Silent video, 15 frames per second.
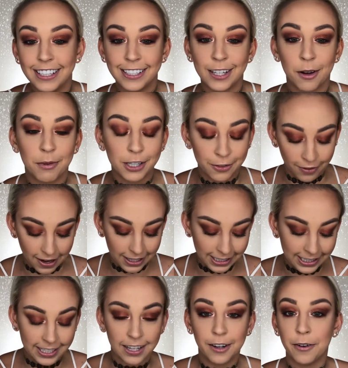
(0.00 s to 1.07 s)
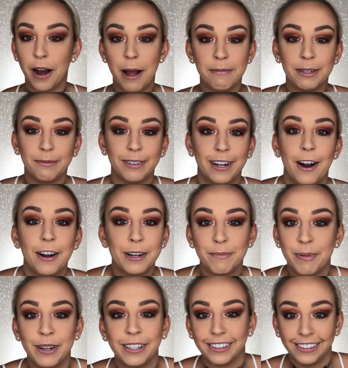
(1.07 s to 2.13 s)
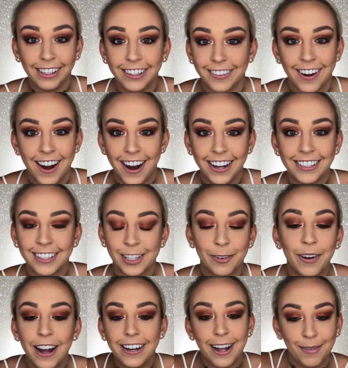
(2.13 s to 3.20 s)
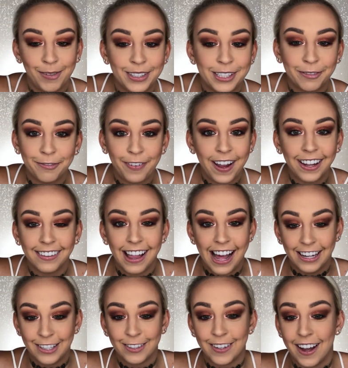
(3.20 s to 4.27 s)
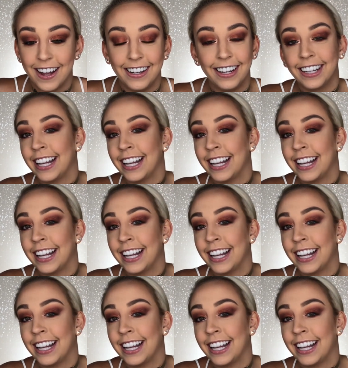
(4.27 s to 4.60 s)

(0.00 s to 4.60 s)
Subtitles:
It's so much fun. So, I mean, we already put glitter on, so why not put some fake lashes on?